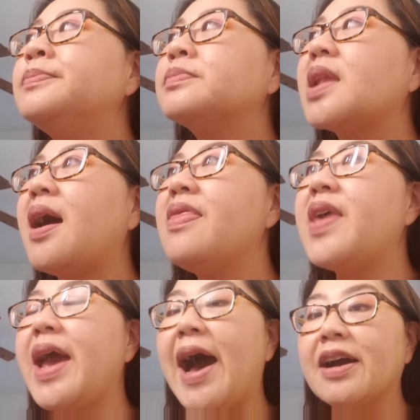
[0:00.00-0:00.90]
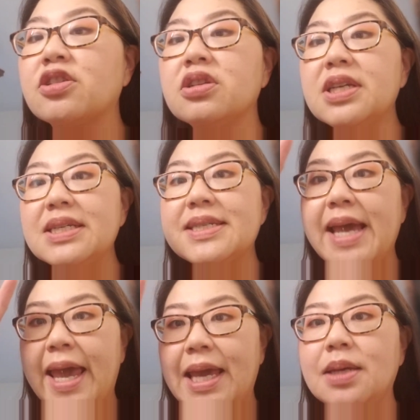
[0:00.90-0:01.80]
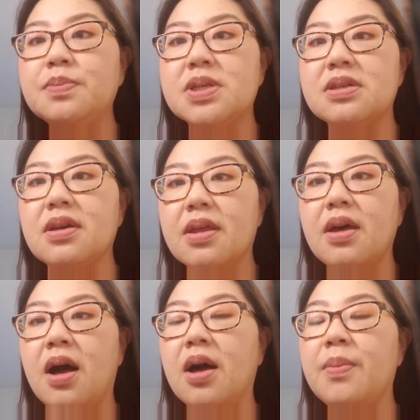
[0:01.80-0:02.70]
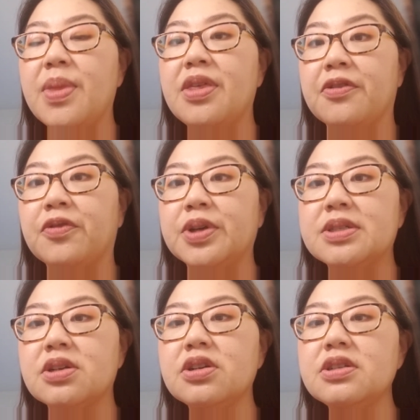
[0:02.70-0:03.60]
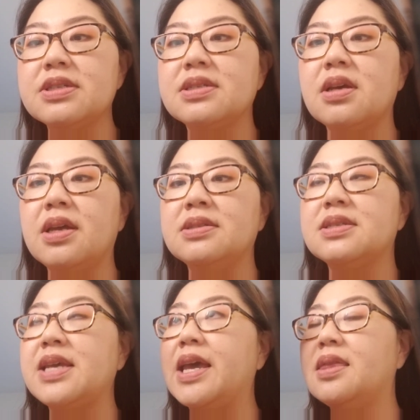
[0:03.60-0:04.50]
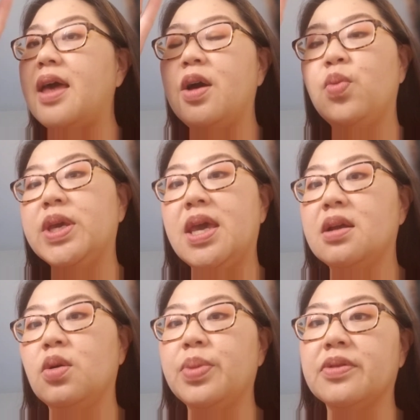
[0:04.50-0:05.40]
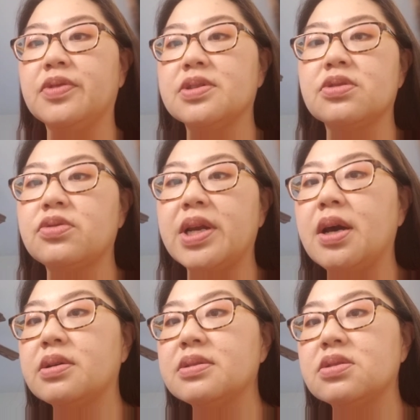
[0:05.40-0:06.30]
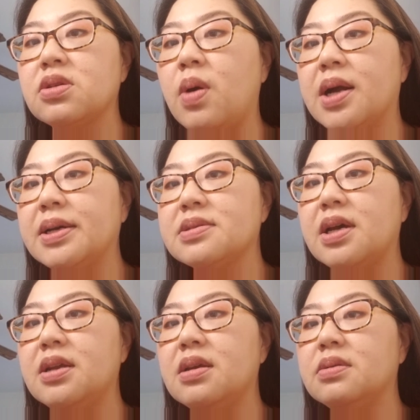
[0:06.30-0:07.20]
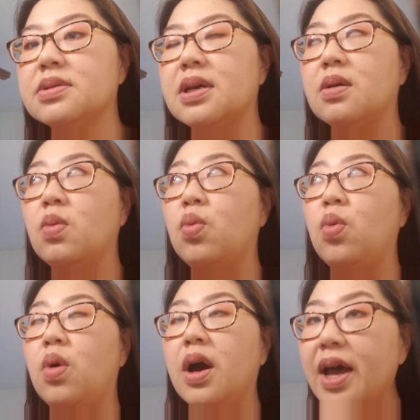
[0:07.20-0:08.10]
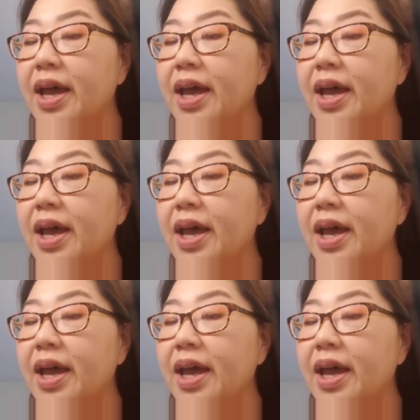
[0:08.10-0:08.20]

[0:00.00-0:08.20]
And they actually taped the freezers and saying that we can't open the freezers right now it's so hot outside. And I was like, what?